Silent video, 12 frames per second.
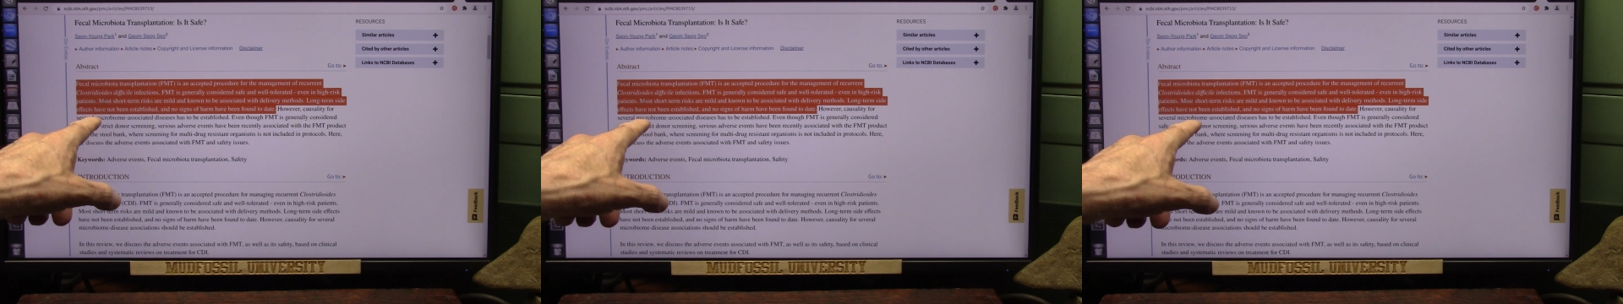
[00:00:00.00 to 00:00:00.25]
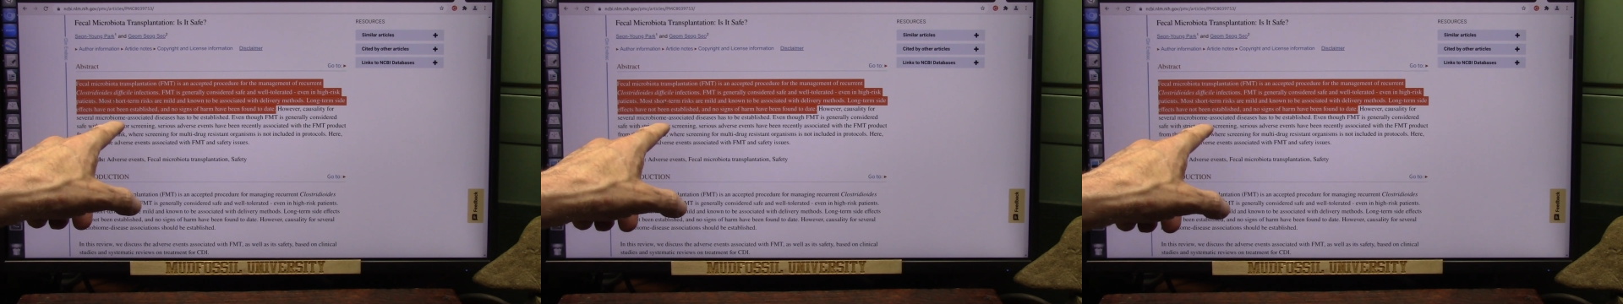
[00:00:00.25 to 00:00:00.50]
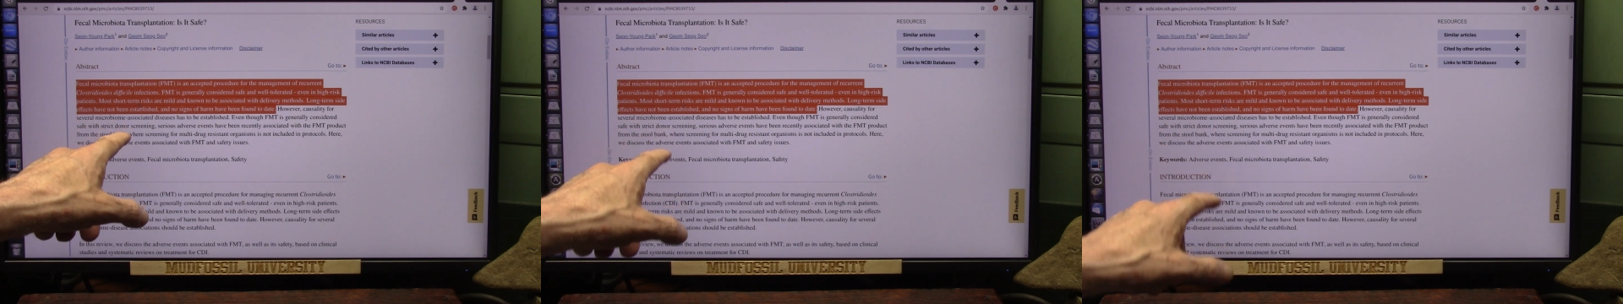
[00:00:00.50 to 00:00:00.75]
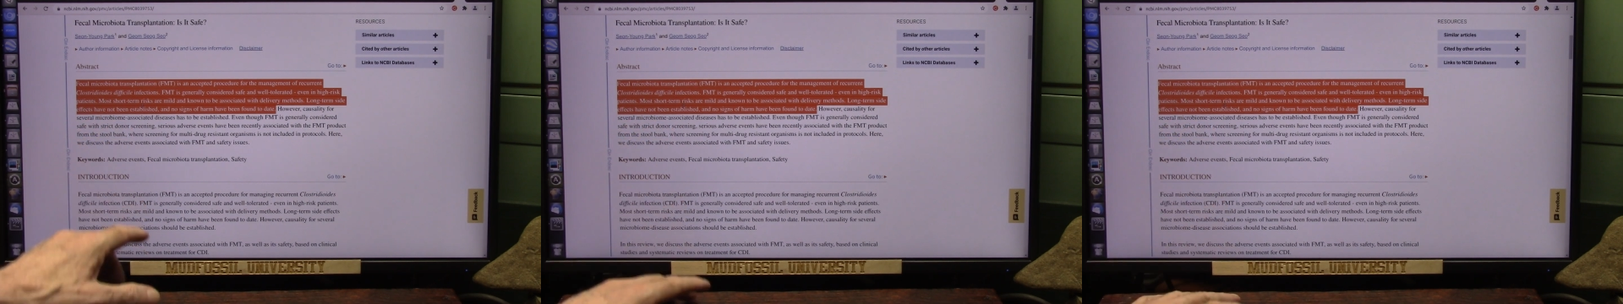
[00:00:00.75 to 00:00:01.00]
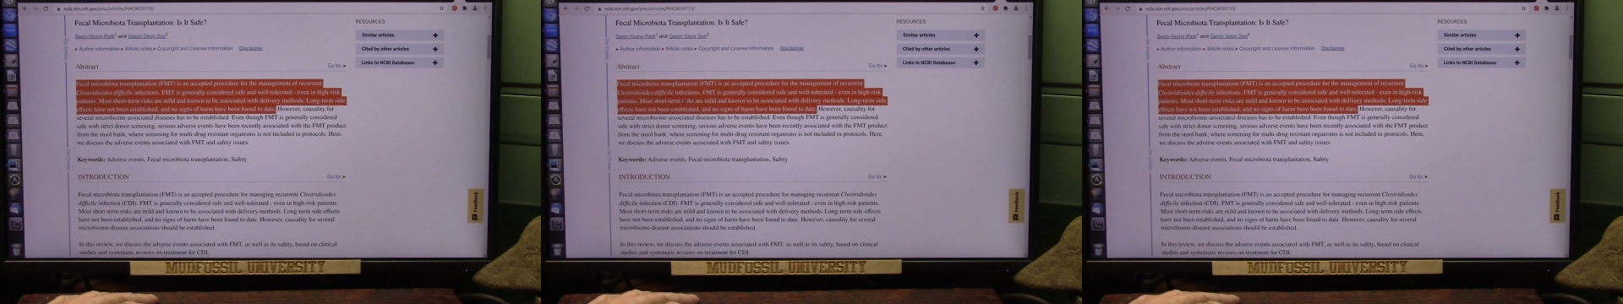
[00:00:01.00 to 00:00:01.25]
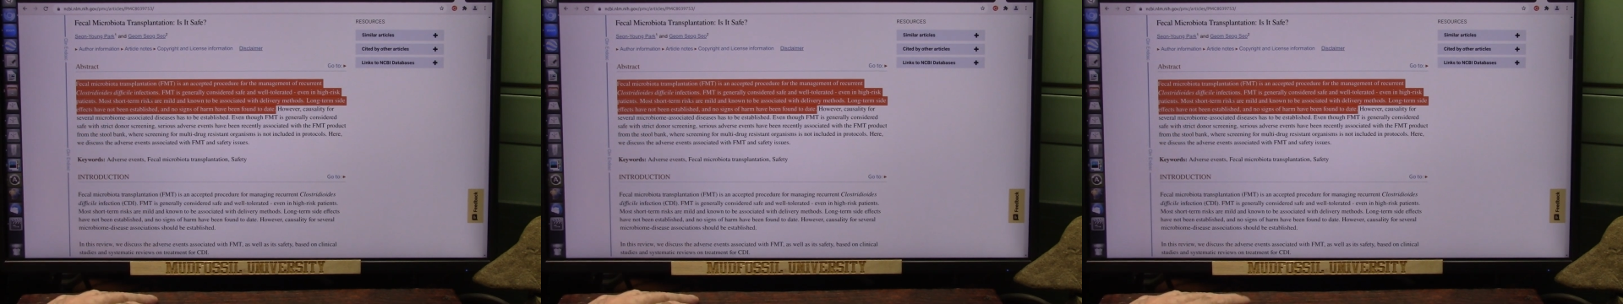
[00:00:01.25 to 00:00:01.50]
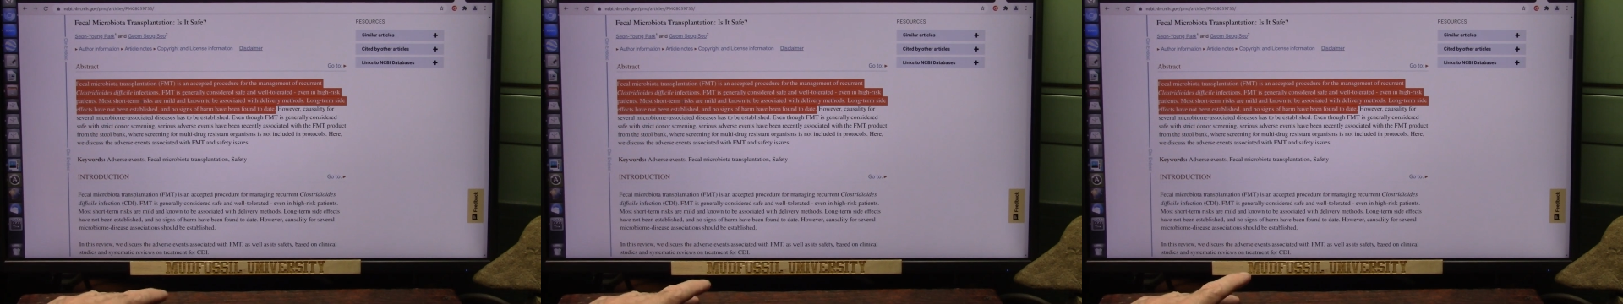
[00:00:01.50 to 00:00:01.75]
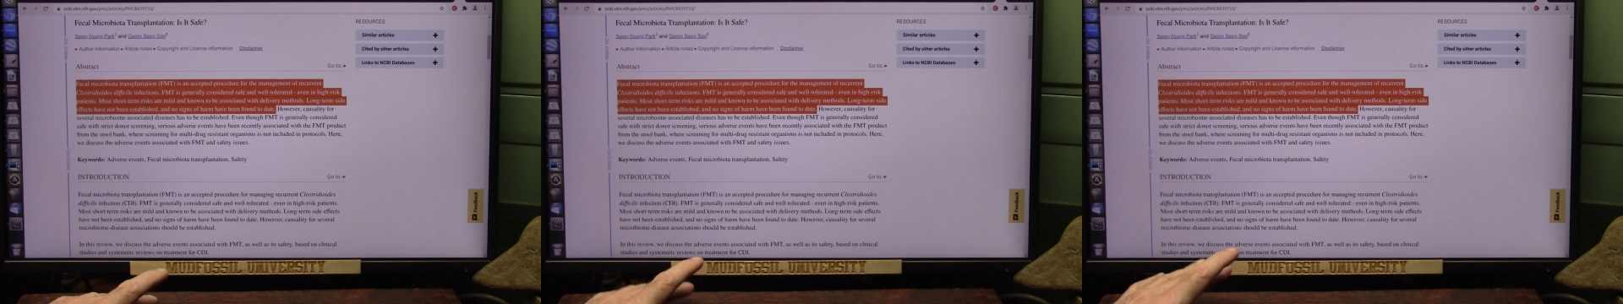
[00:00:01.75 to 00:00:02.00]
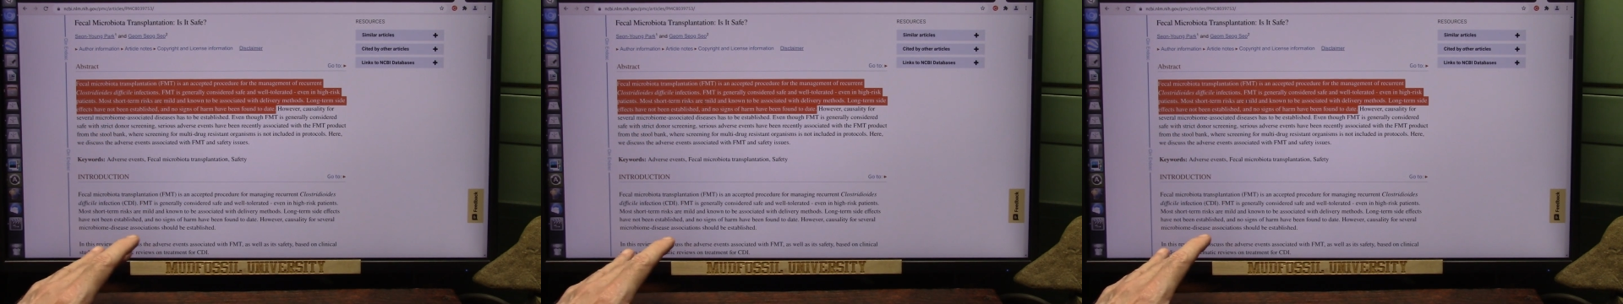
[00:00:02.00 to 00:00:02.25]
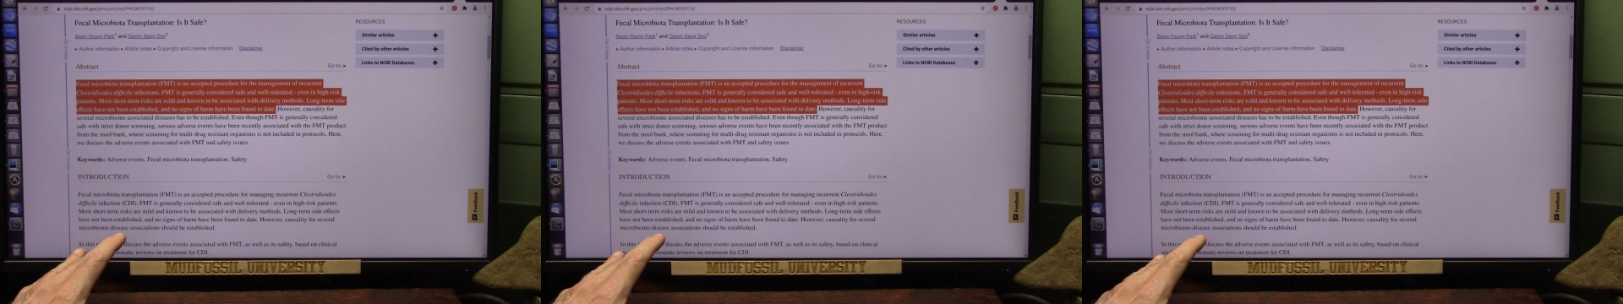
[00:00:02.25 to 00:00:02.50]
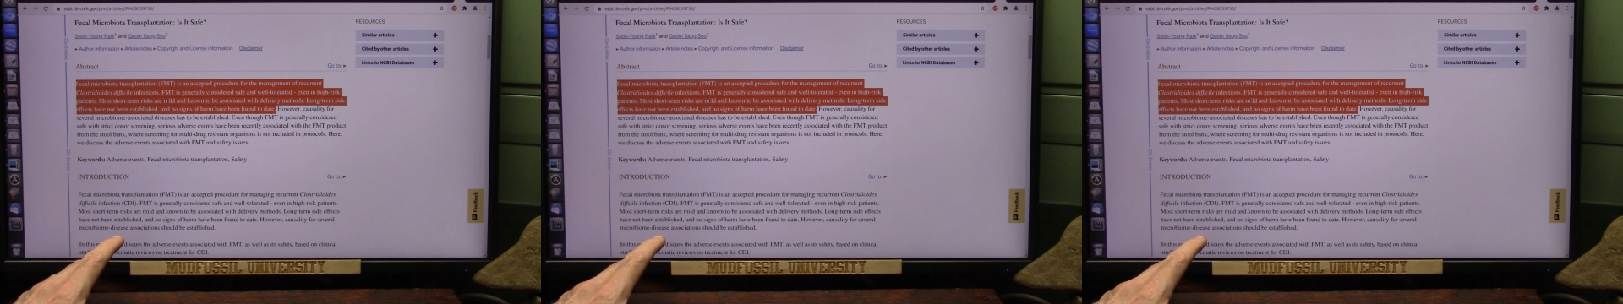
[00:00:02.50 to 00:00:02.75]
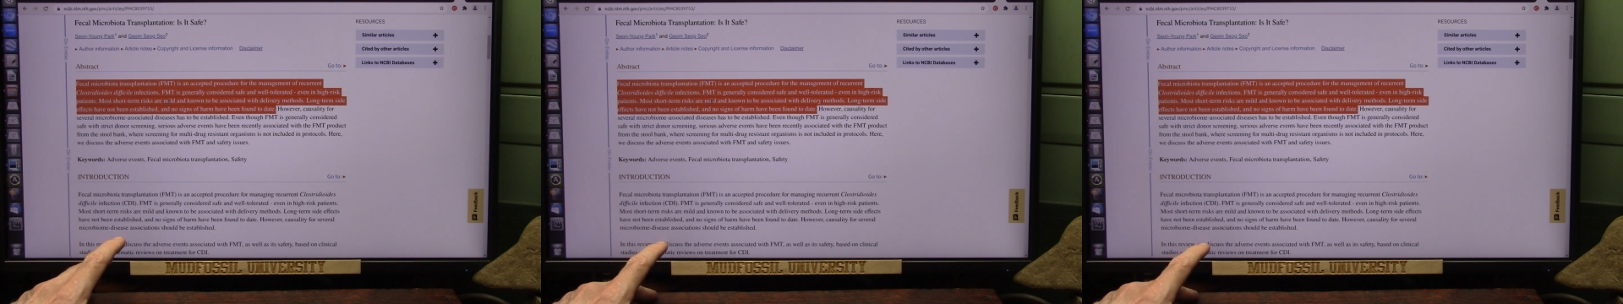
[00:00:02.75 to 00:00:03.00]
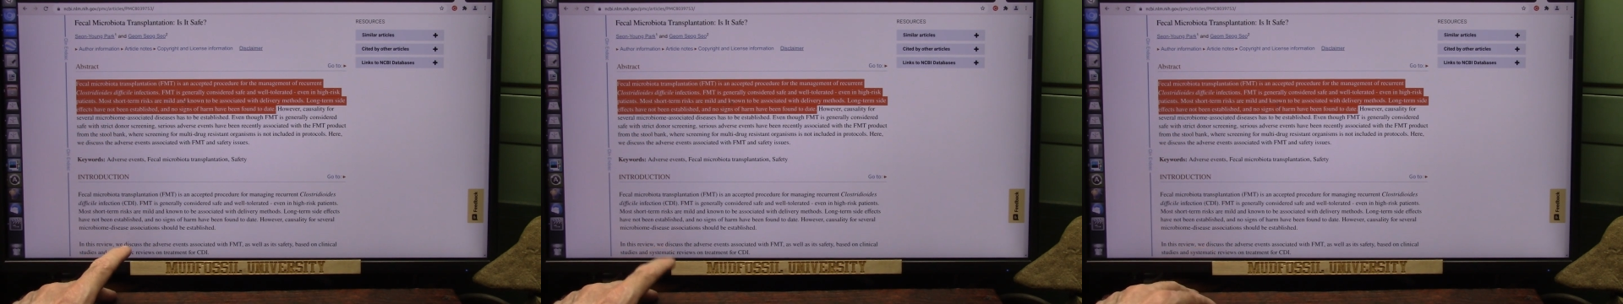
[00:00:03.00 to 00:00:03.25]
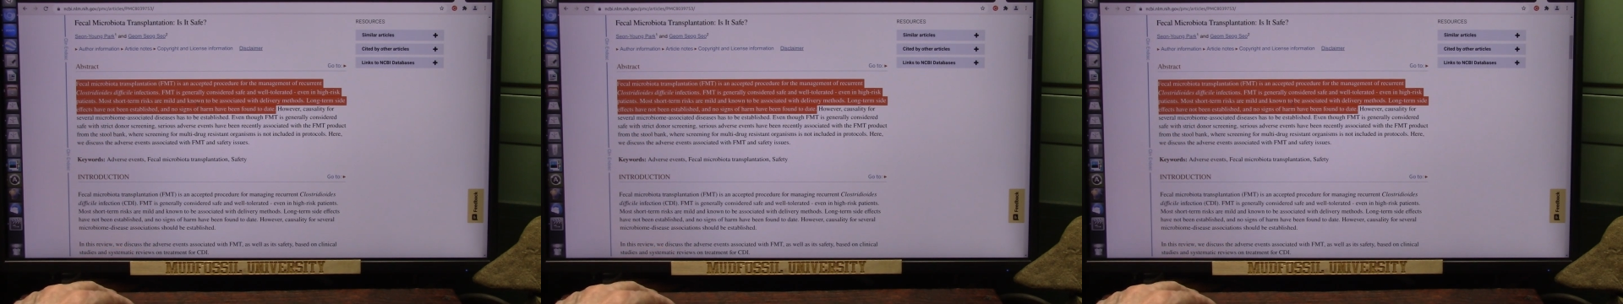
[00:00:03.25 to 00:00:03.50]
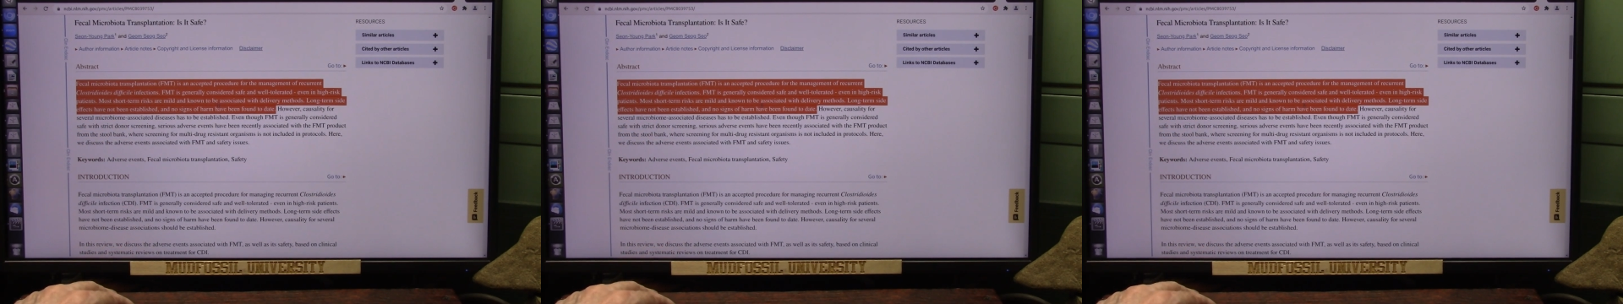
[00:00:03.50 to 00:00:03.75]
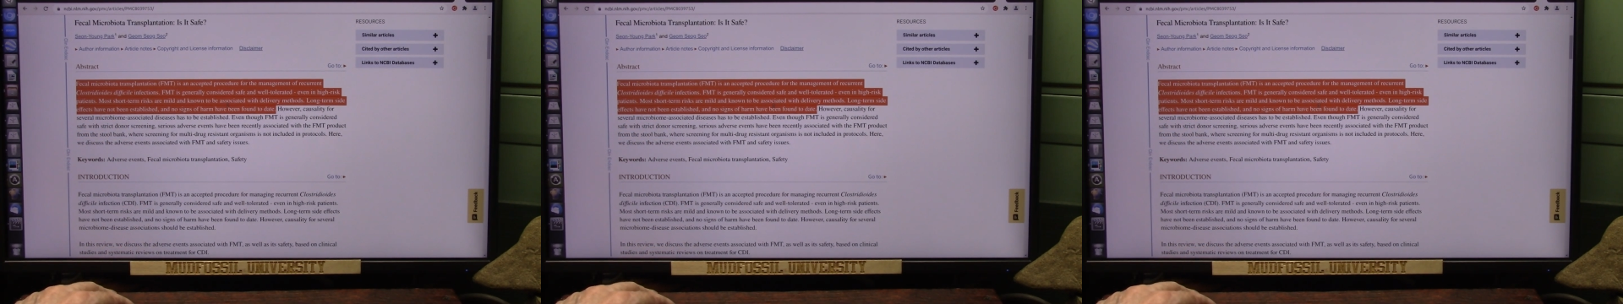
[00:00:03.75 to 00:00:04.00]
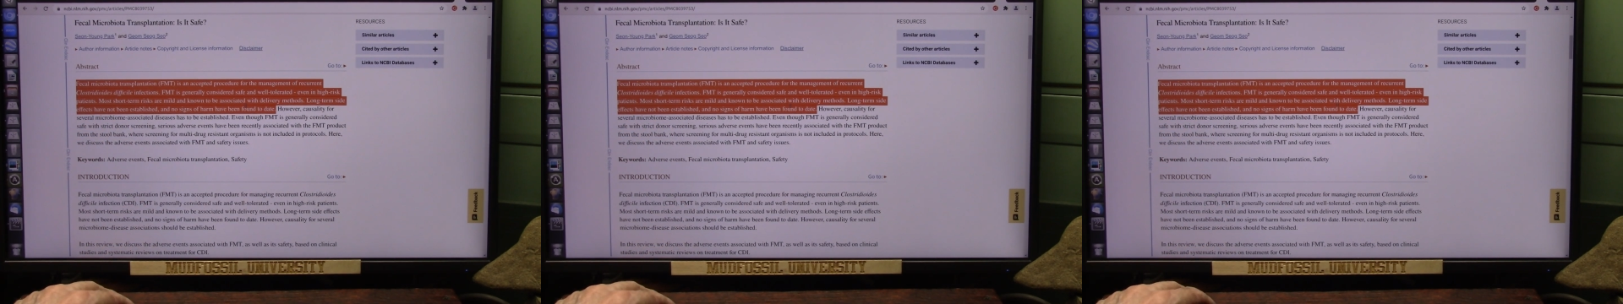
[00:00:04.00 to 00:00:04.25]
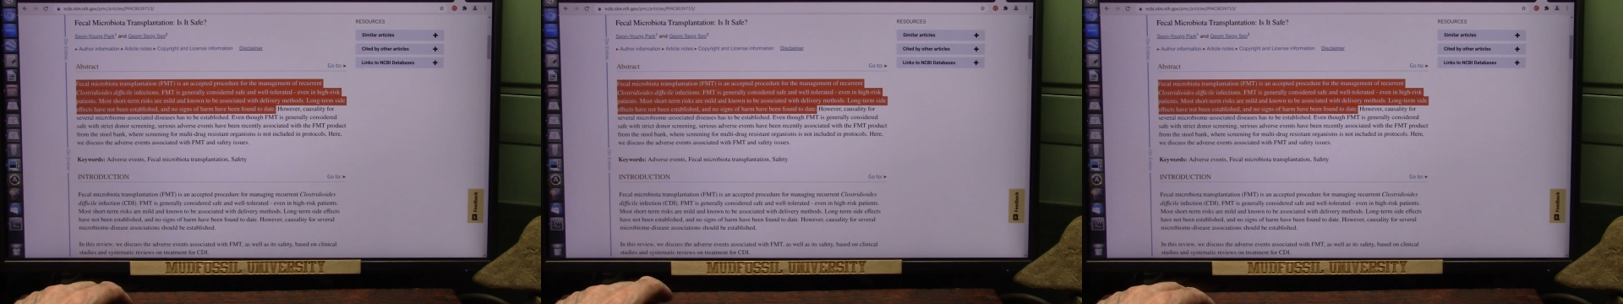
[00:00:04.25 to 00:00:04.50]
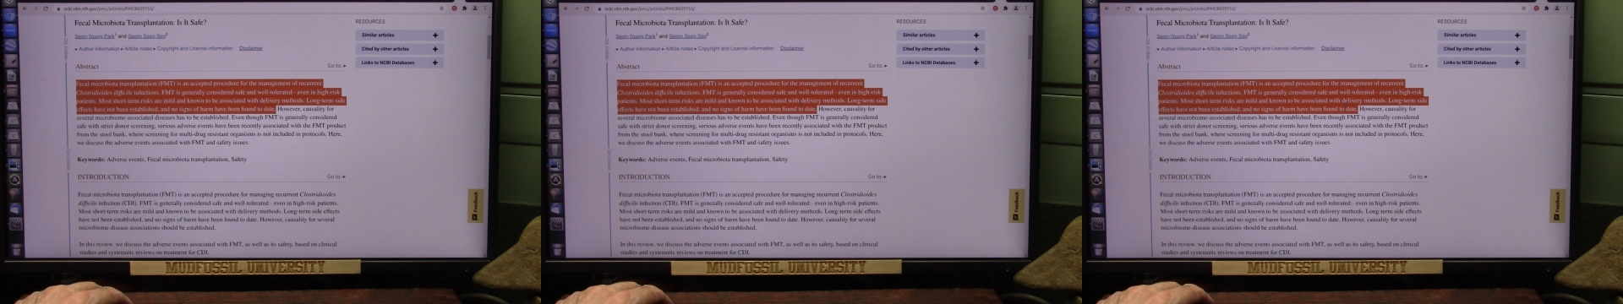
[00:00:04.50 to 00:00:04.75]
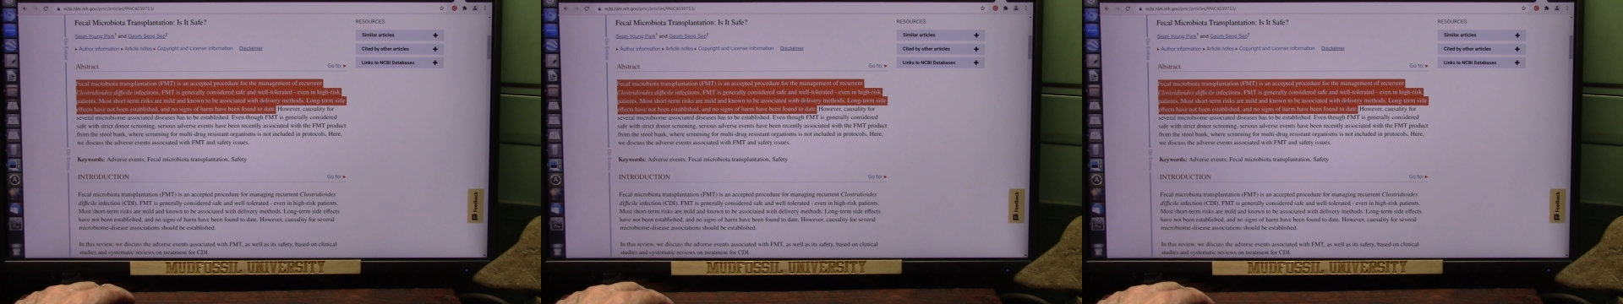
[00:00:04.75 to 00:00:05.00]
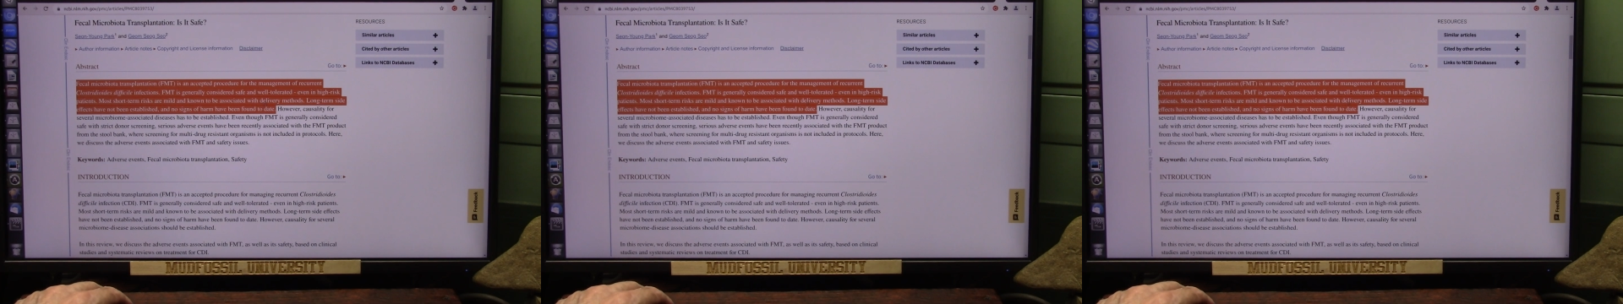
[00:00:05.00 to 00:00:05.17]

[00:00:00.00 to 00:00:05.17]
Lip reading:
[unreadable: no face in view]